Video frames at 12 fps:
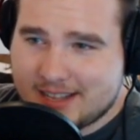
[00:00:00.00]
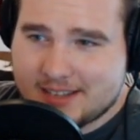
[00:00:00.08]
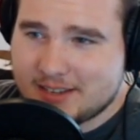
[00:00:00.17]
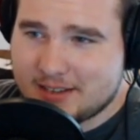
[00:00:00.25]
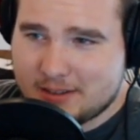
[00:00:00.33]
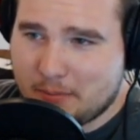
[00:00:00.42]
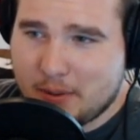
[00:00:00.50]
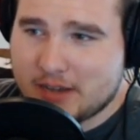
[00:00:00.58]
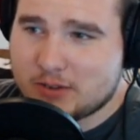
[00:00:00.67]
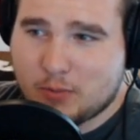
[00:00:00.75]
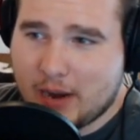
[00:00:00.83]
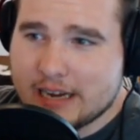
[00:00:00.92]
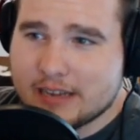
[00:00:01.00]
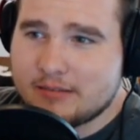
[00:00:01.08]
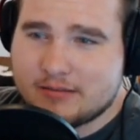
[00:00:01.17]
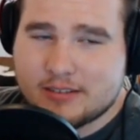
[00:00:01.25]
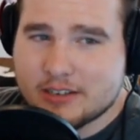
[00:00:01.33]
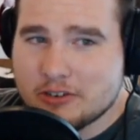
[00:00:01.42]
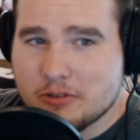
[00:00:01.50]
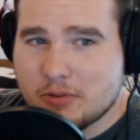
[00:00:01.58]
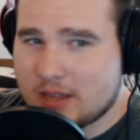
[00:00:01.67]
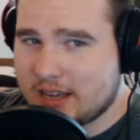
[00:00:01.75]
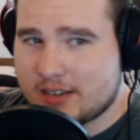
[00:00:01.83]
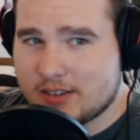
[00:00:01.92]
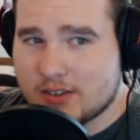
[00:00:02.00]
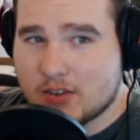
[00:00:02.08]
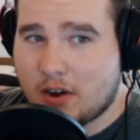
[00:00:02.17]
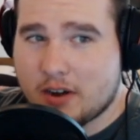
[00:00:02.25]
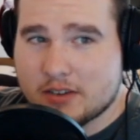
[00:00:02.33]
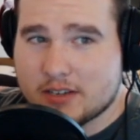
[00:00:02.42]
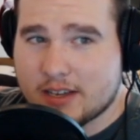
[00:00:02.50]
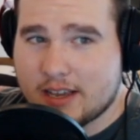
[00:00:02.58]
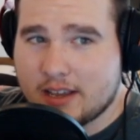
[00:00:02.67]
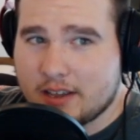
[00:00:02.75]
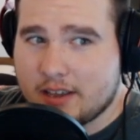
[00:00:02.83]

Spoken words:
that's the best way to do things, honestly.